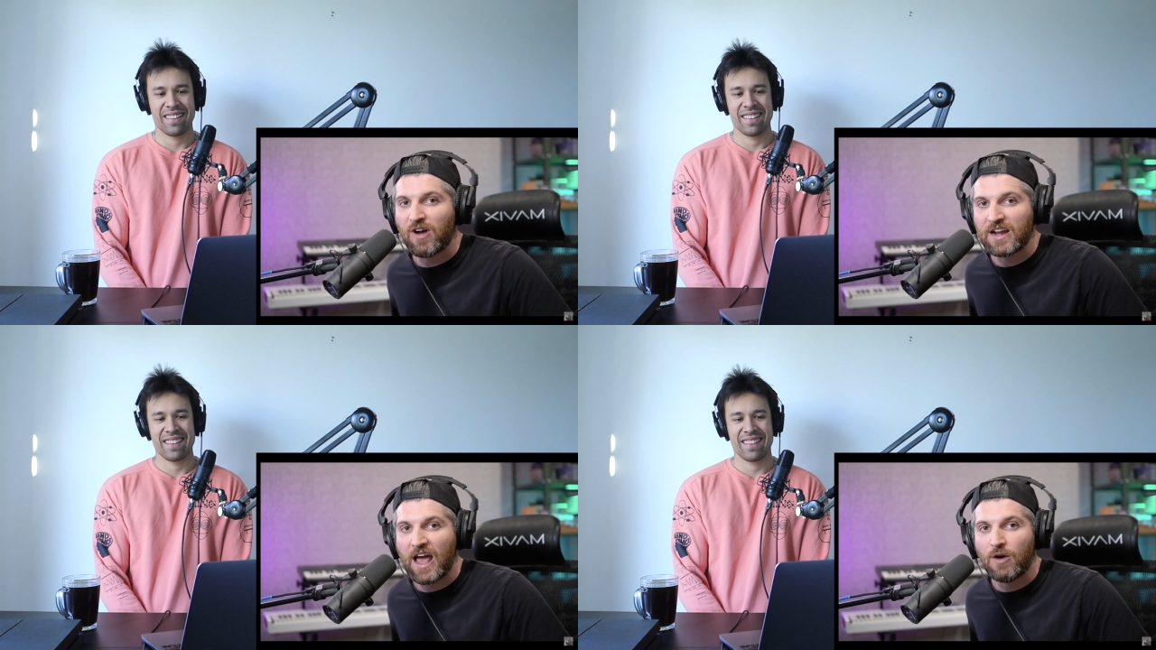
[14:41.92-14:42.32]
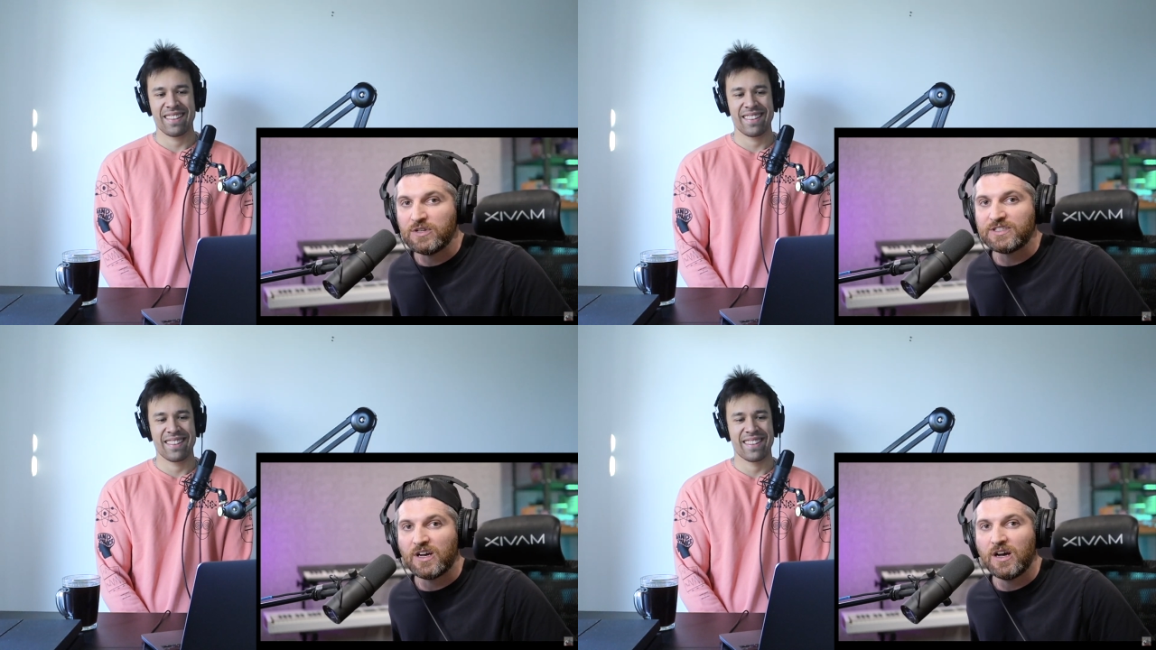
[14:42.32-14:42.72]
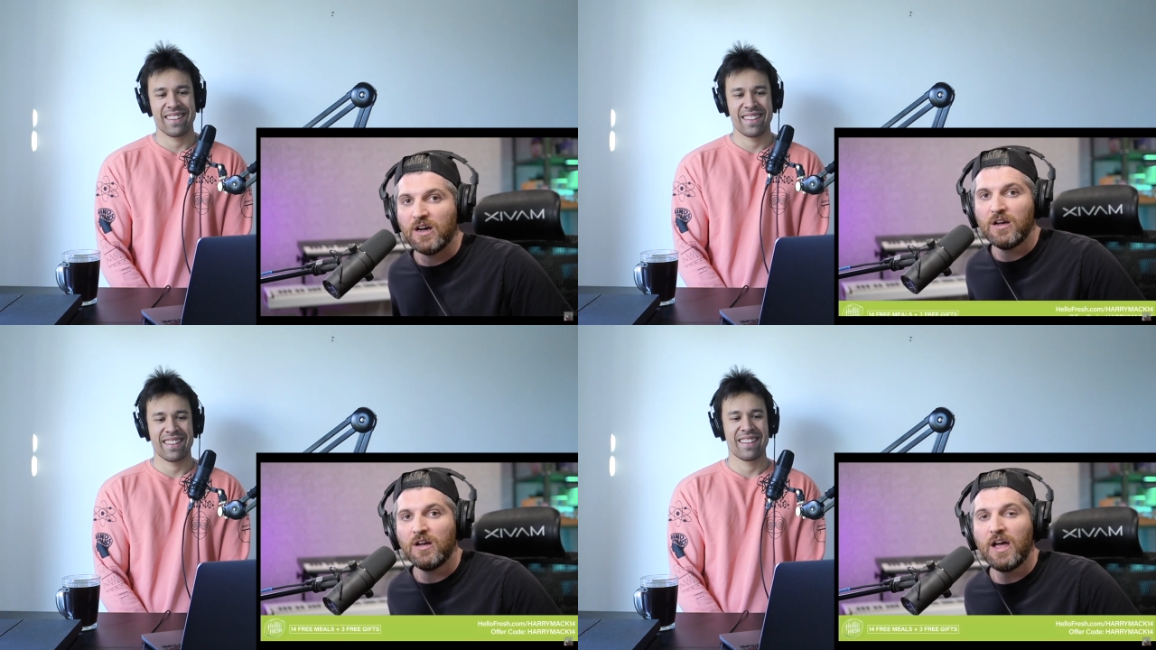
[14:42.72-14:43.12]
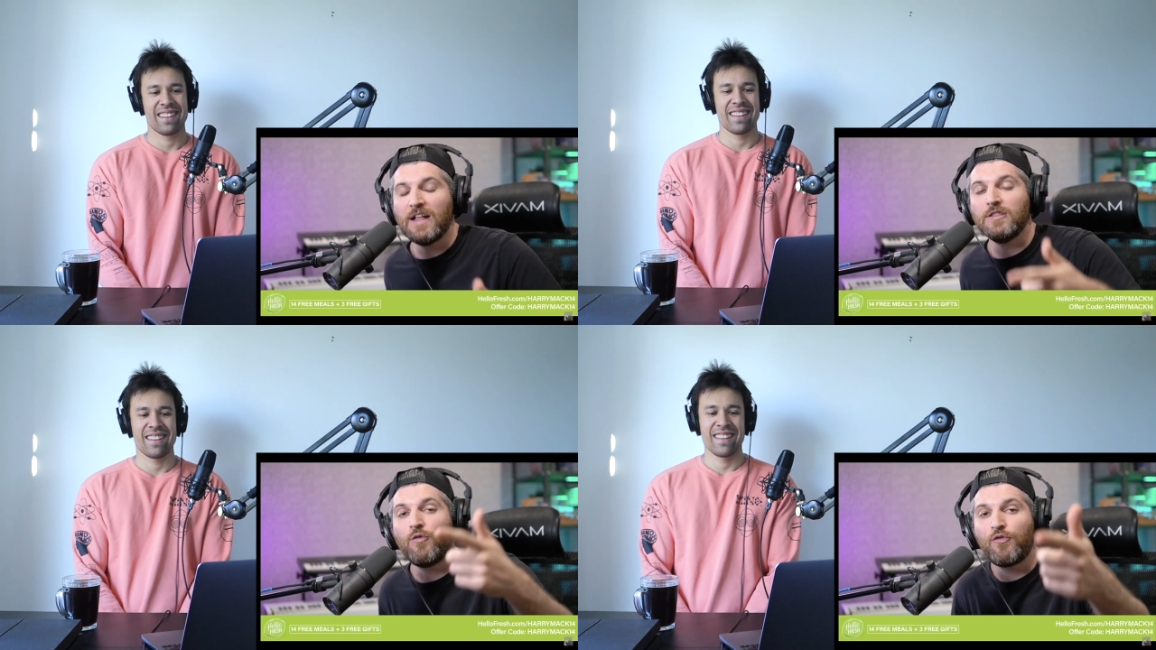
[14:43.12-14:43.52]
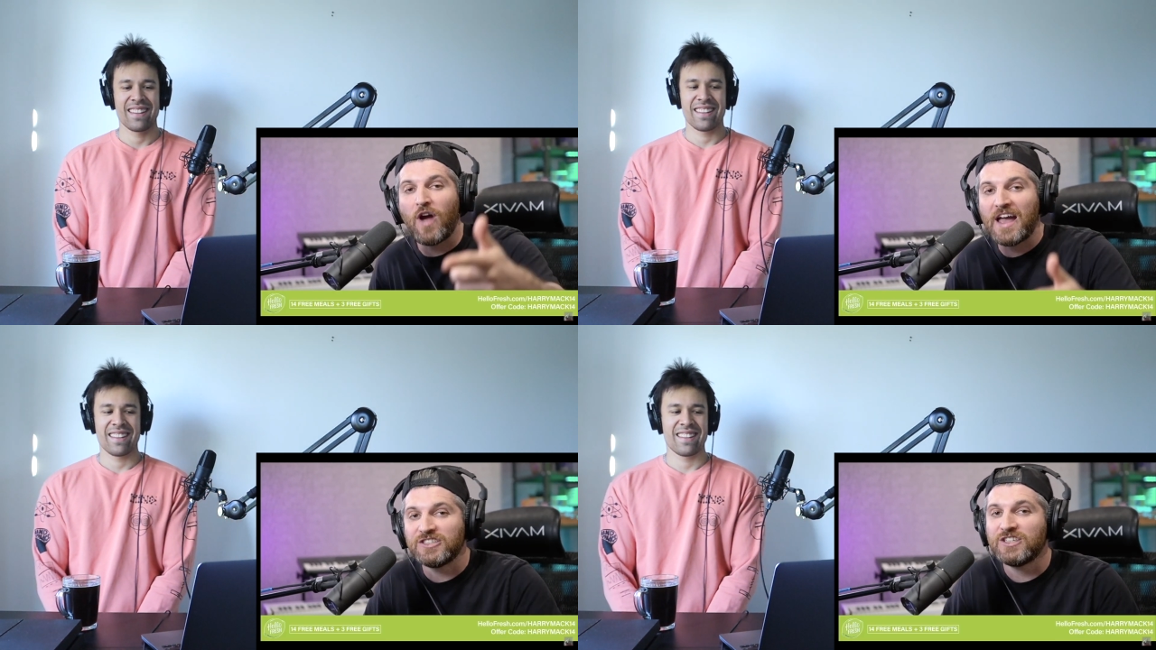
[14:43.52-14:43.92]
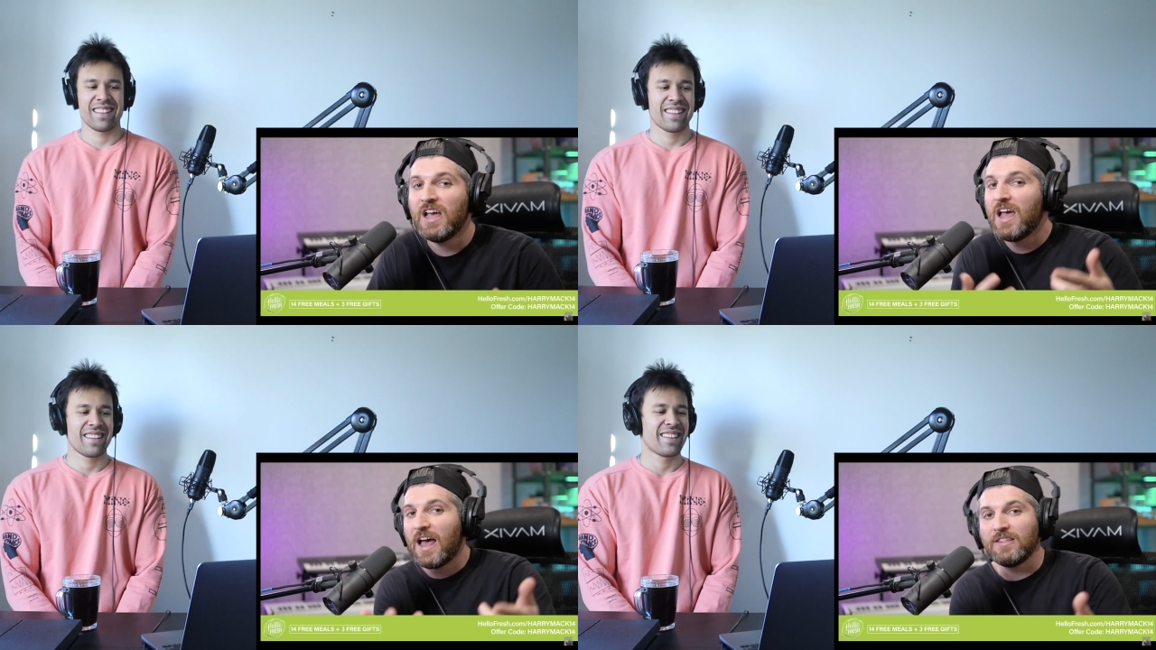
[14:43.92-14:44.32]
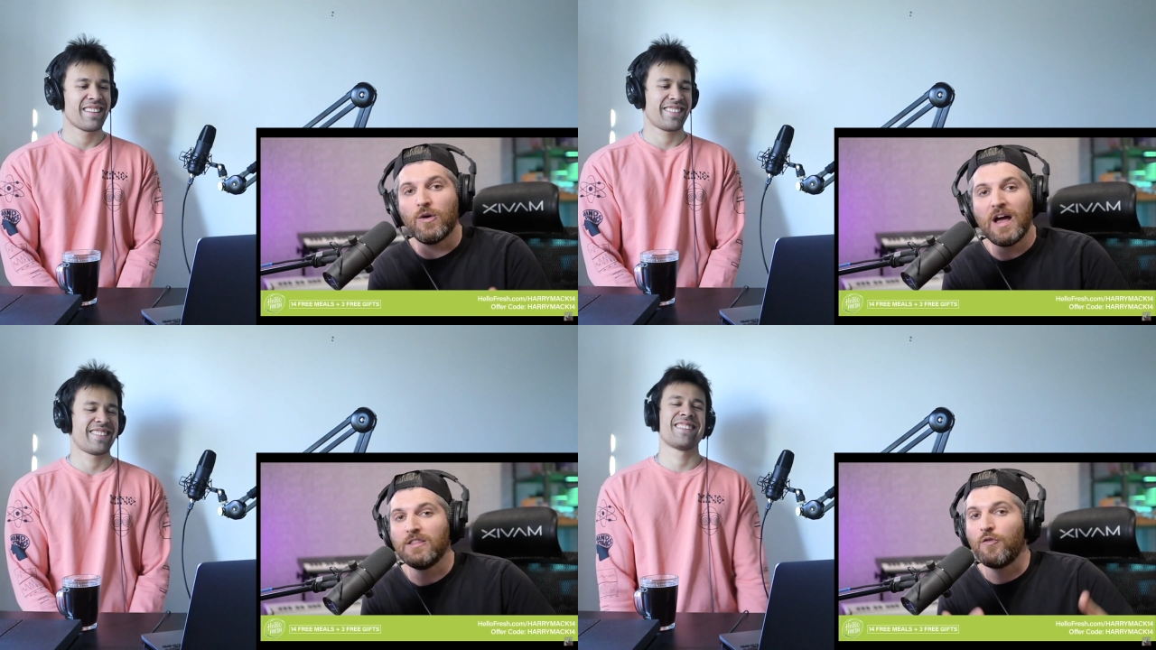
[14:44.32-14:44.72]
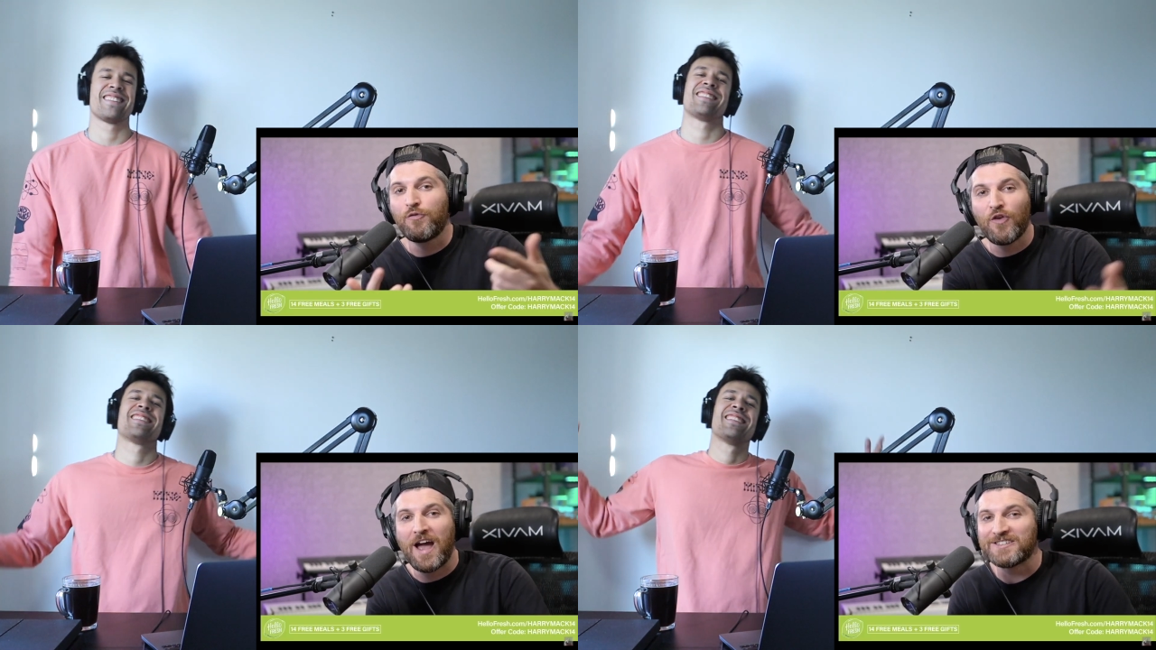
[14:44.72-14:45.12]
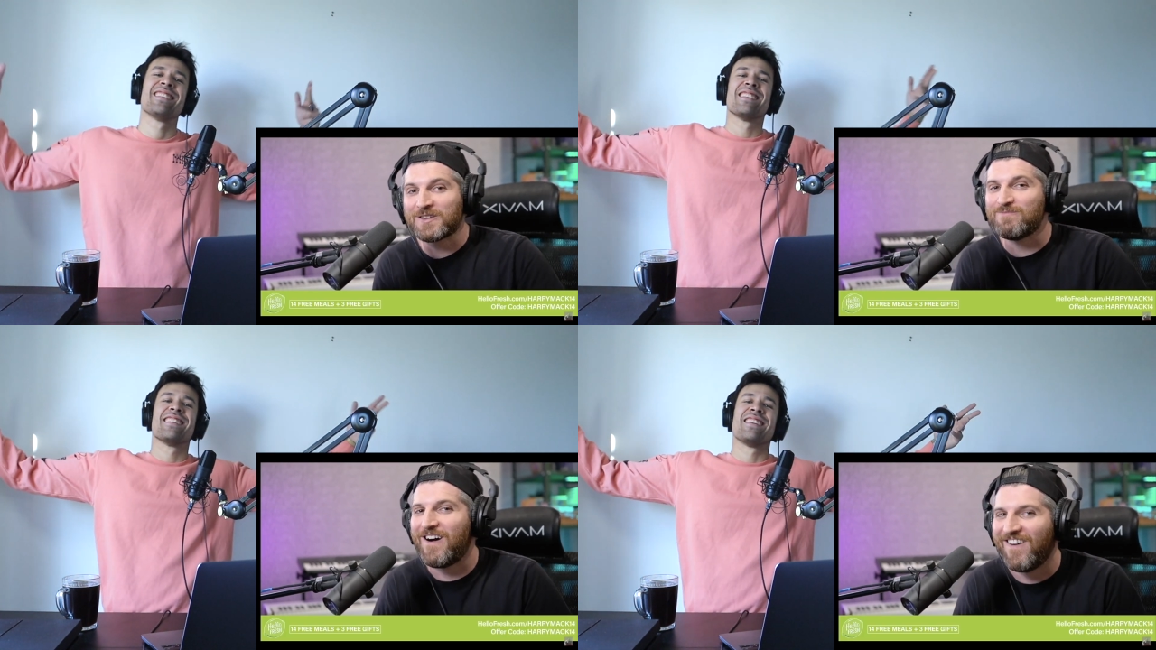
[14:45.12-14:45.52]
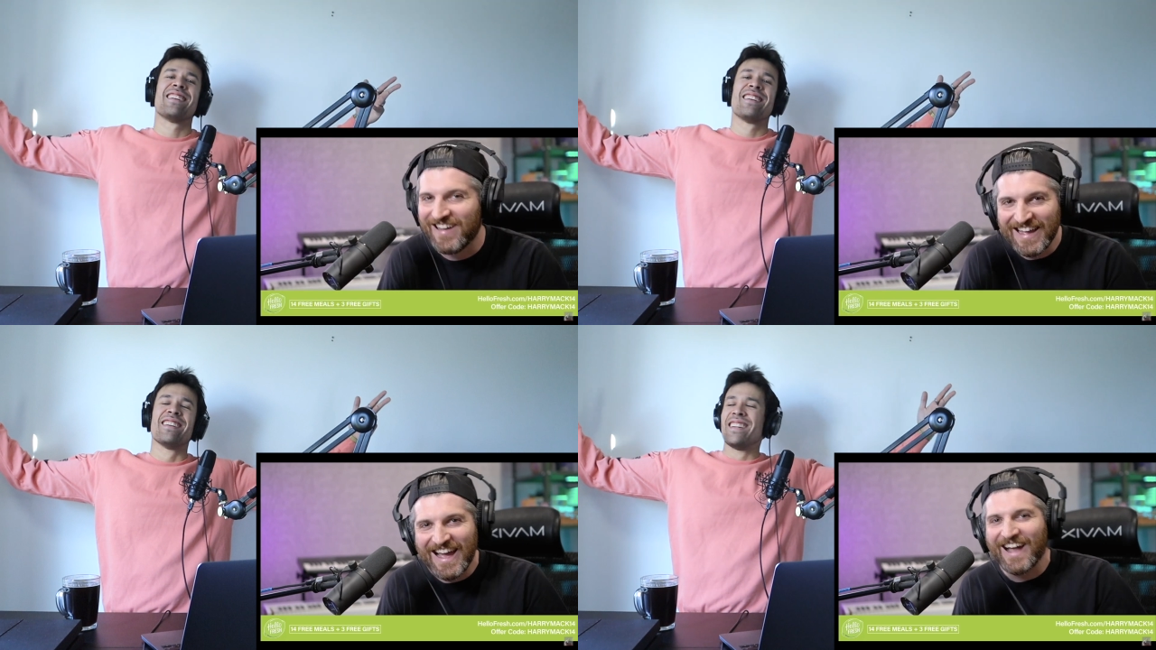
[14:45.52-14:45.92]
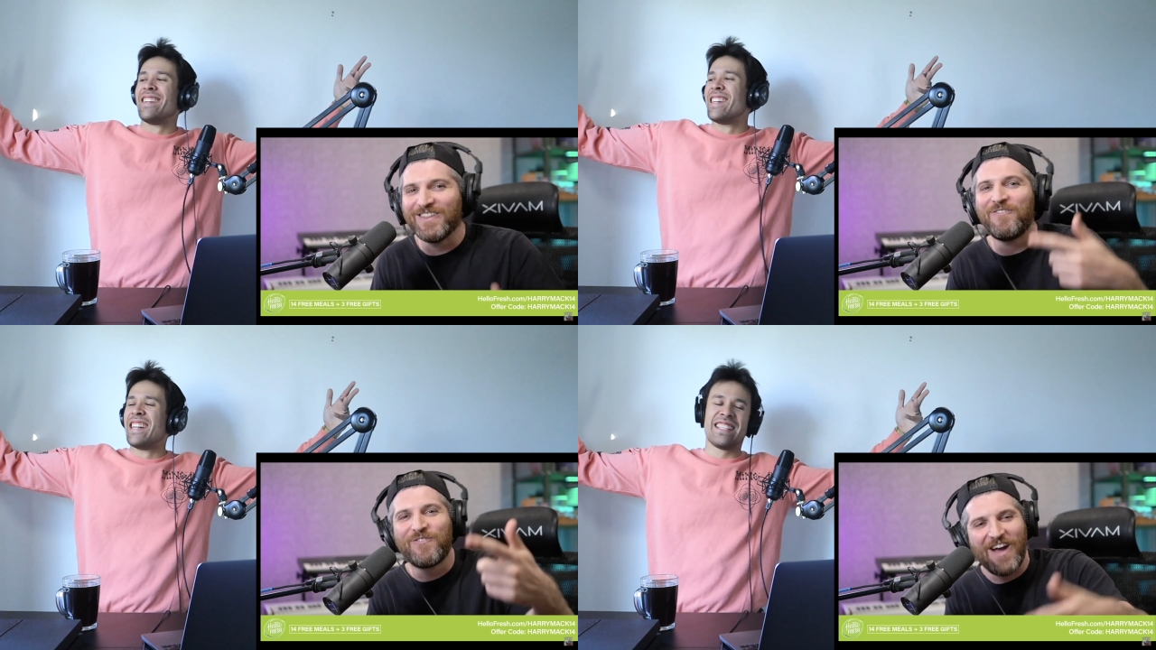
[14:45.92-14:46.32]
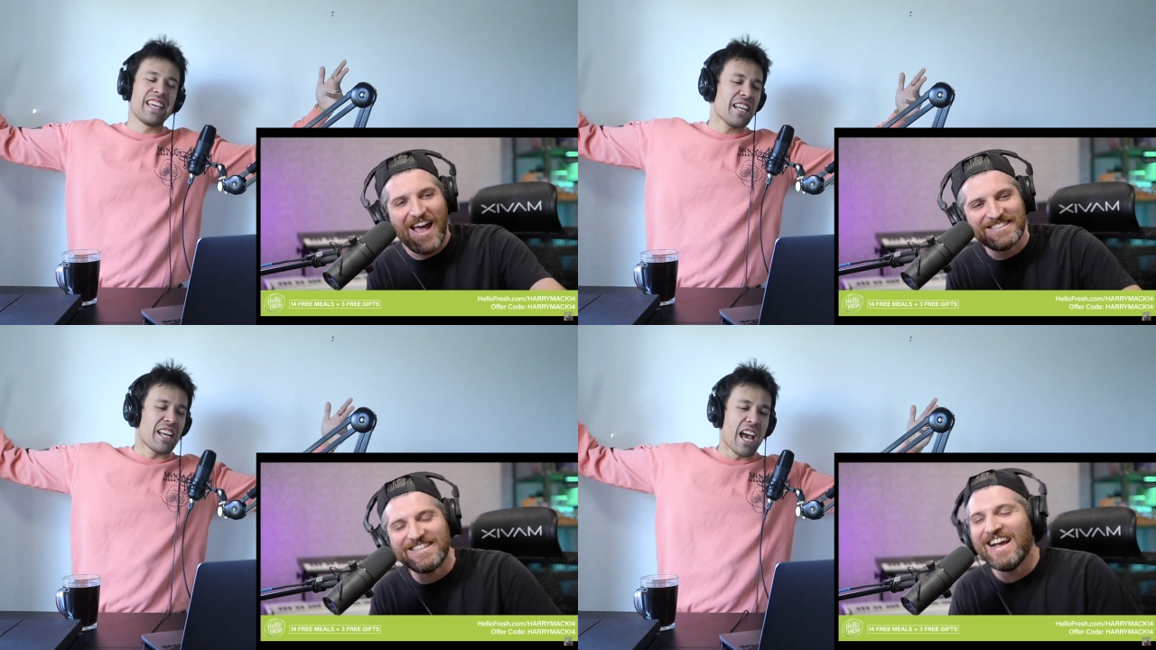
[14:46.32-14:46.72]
Speaker 1: right now is uh, Hello Fresh. Hello, Hello Fresh. Come on. Hello Fresh. Getting